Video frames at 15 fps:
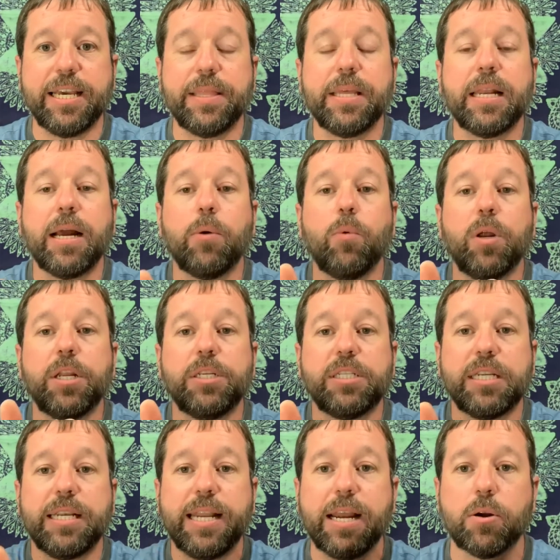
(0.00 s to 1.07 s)
And then I wanted
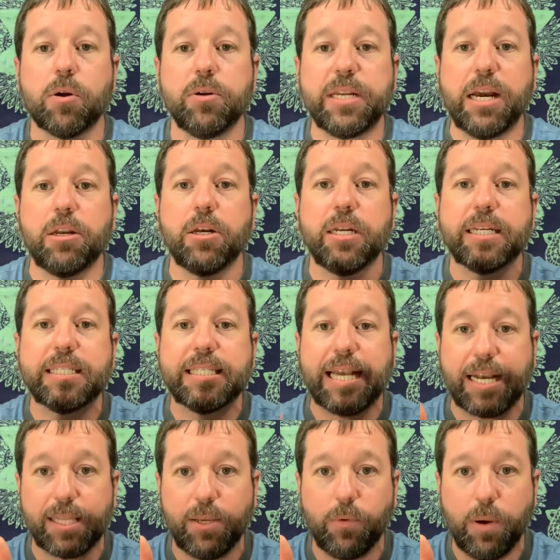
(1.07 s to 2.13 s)
to narrow down on
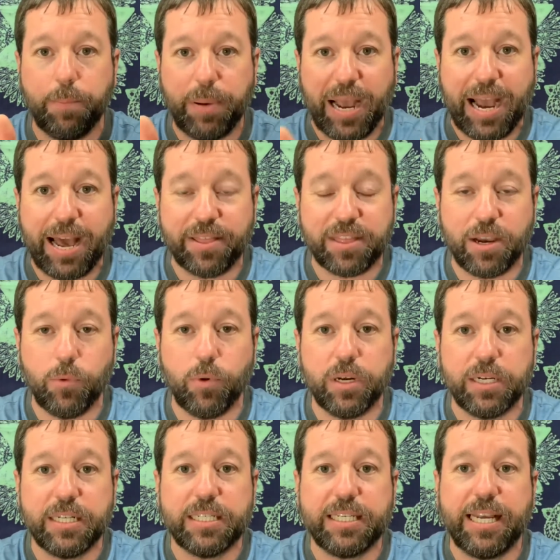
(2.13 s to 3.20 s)
exactly what path I
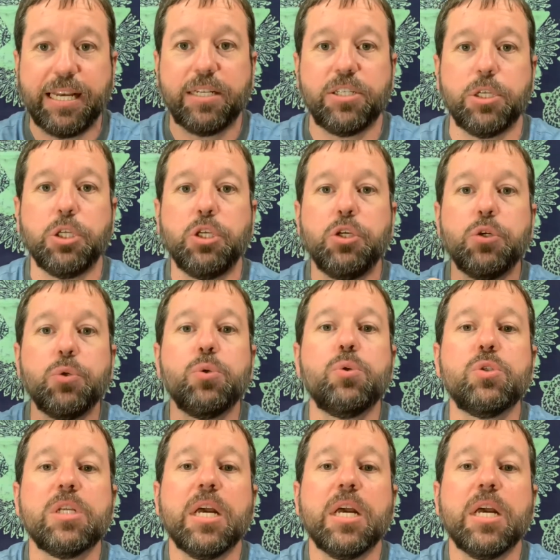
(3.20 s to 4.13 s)
wanted to take to use